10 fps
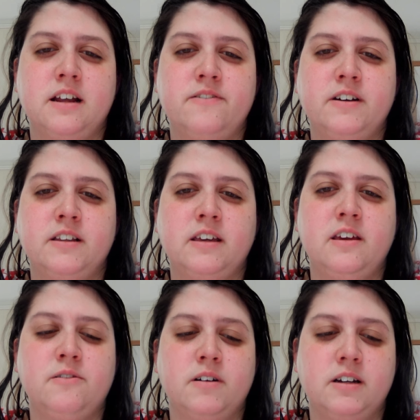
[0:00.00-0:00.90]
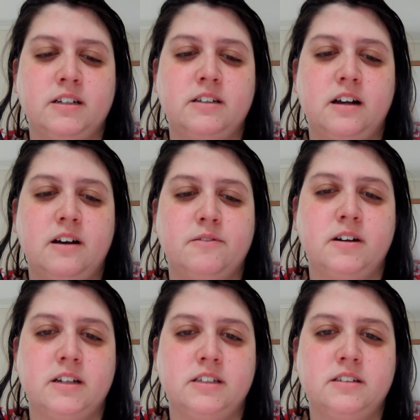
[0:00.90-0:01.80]
I felt like he wanted. I
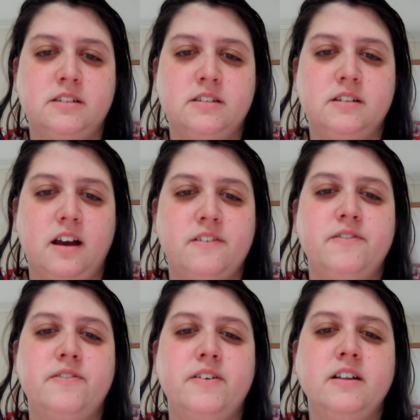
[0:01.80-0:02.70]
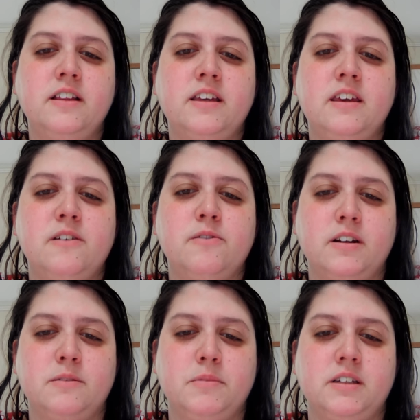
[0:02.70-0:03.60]
wanted. I felt like he
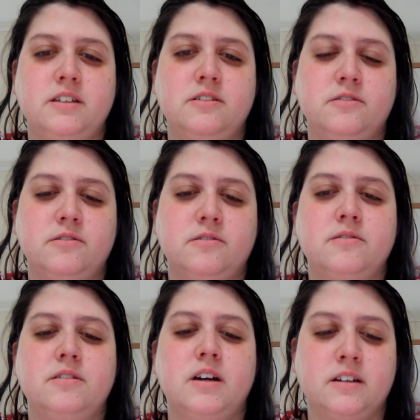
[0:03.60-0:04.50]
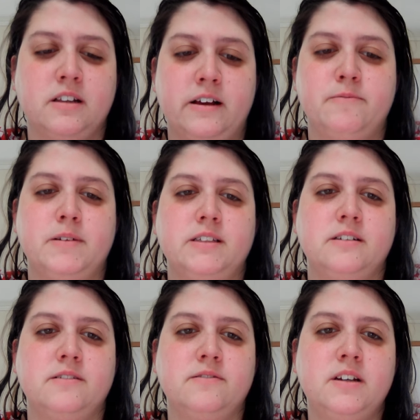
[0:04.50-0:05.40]
wanted me to unalive myself.